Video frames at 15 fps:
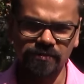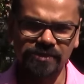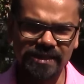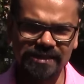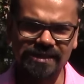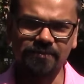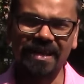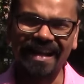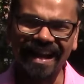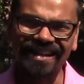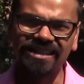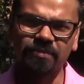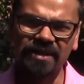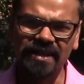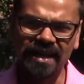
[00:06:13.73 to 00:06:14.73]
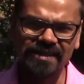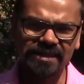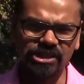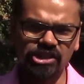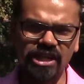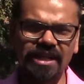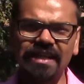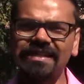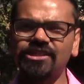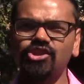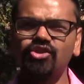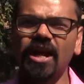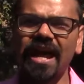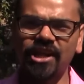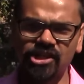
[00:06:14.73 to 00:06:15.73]
system. Like ultimate guides are generally
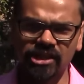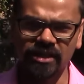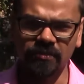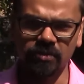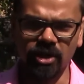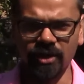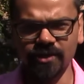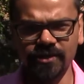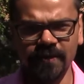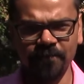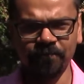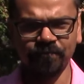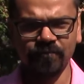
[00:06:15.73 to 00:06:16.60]
strategical blogs,